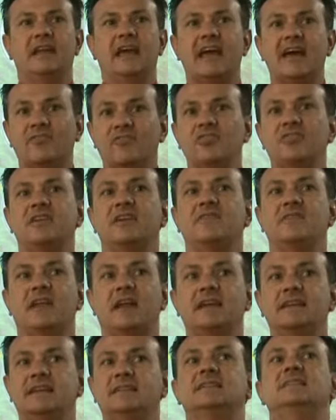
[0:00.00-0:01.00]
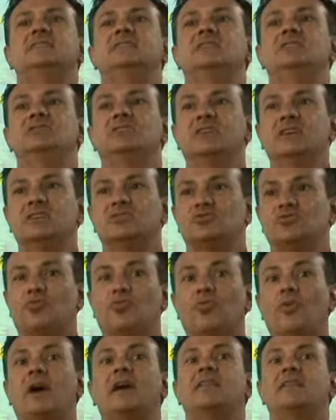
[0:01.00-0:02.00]
Everything that I need to teach, it's
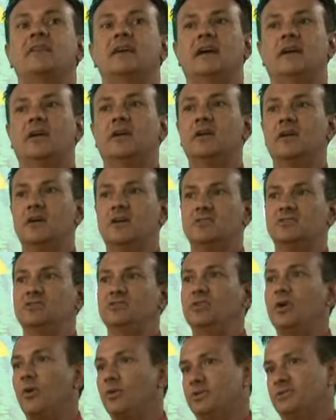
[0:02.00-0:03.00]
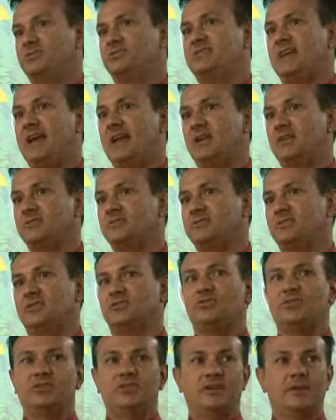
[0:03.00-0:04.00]
right there. So you go in your standards,
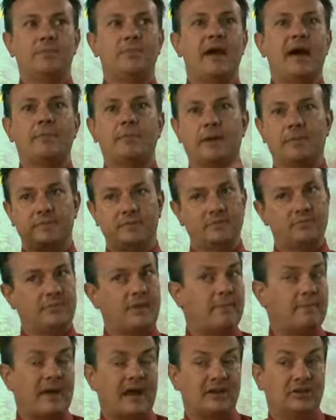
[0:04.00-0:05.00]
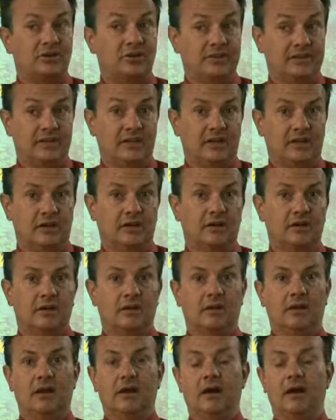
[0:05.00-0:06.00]
and you can map out your year,
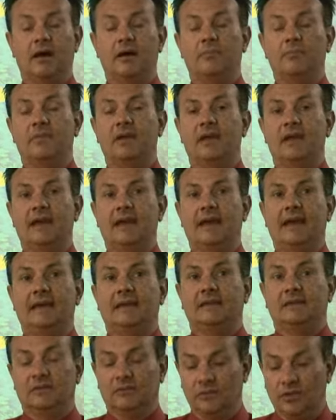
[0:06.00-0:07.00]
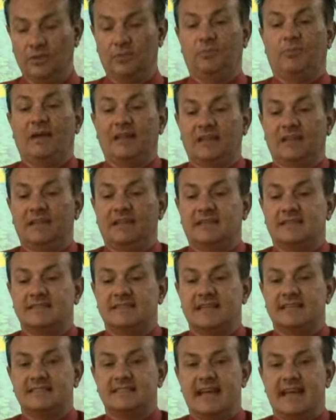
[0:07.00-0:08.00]
and by looking at the
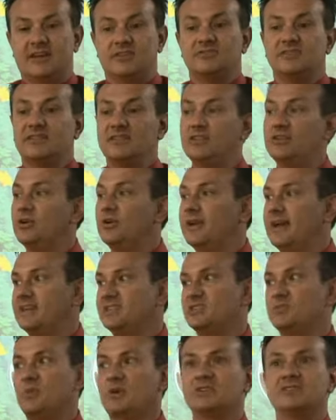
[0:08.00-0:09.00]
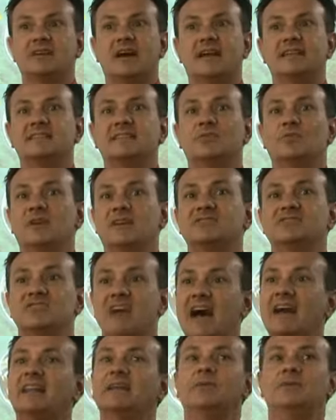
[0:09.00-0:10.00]
state standards, and you go to EduSmart Science, and
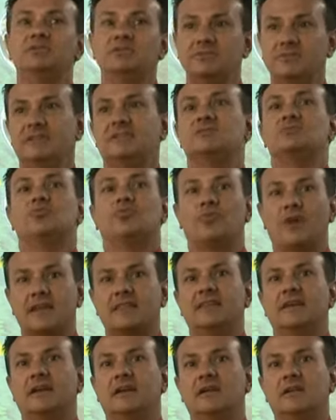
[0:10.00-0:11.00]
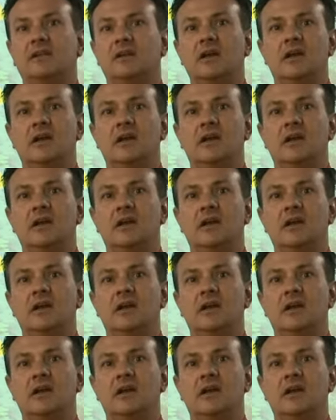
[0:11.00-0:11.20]
exactly what you need is right there.